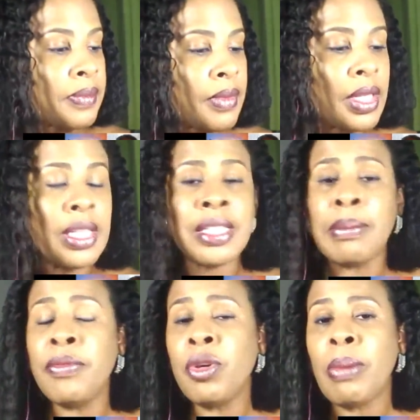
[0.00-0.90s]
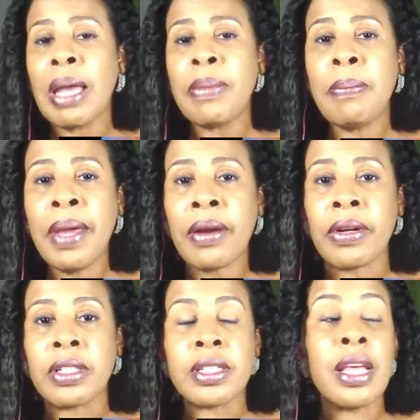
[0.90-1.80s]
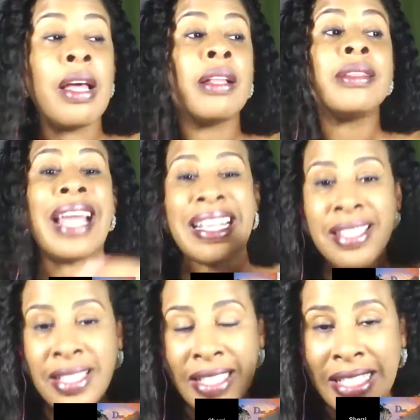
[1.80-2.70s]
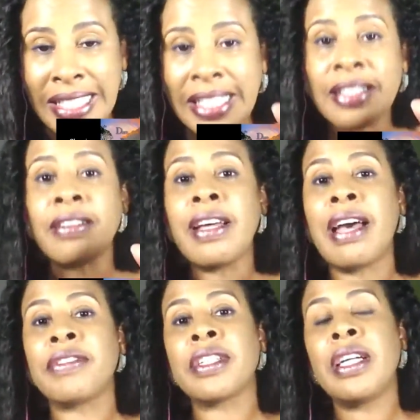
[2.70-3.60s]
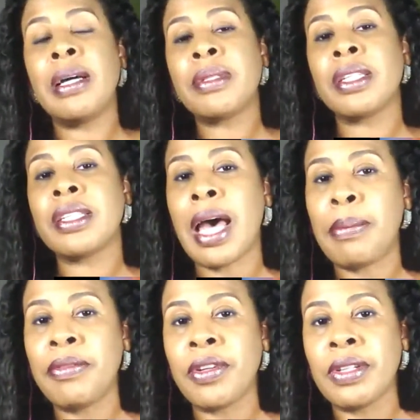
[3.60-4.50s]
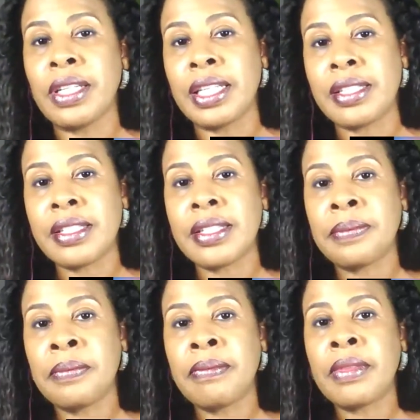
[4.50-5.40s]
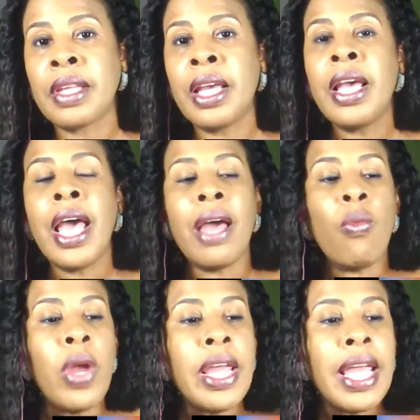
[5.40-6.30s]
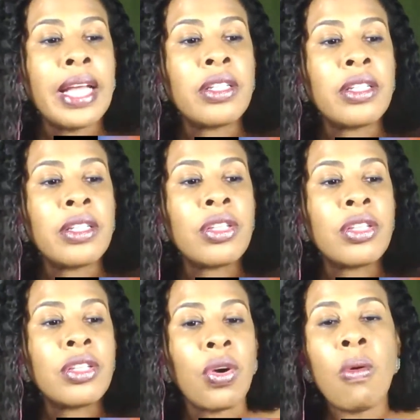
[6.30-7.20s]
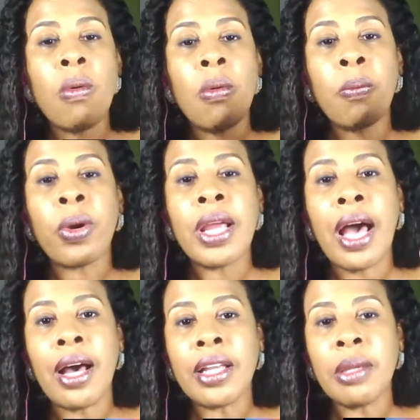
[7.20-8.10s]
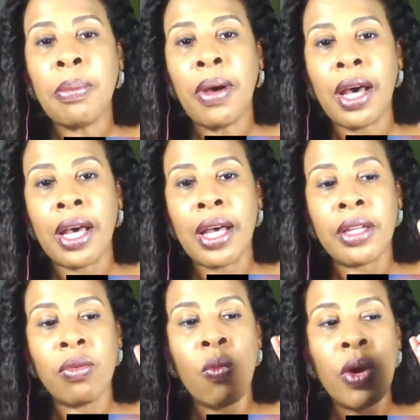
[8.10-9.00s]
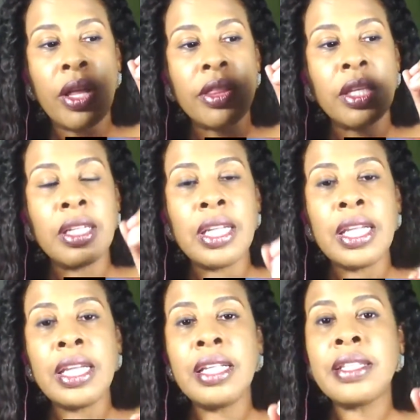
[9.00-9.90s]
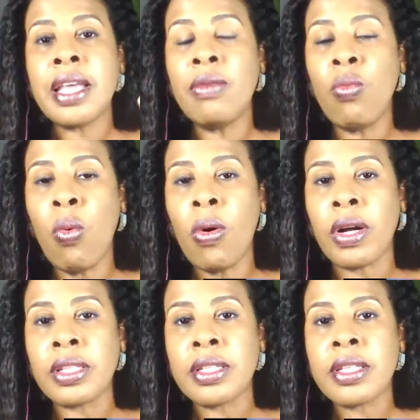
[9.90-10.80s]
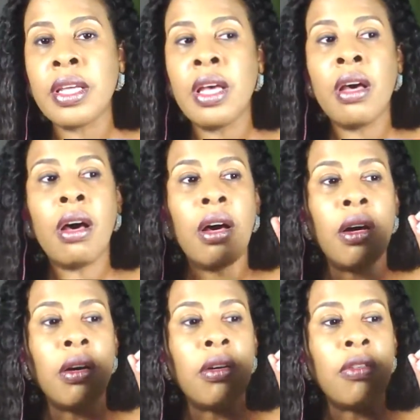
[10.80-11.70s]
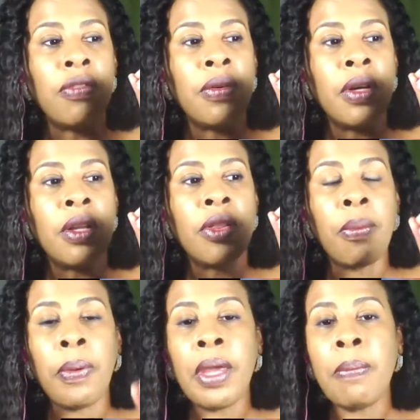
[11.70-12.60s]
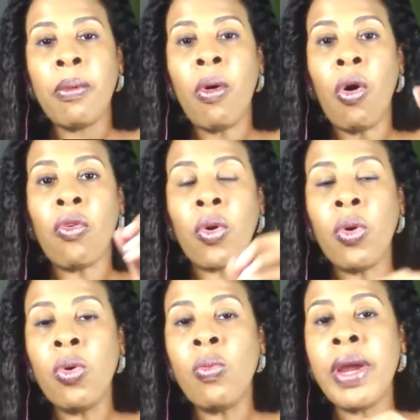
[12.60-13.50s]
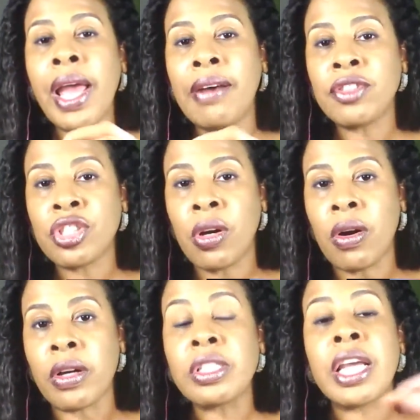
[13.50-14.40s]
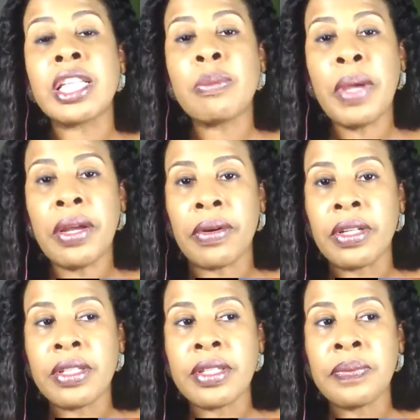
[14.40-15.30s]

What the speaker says: Some of you might be parents. They still have to come to the top of your list. And we get so preoccupied with the needs and wants of the people over whom we have charge as parents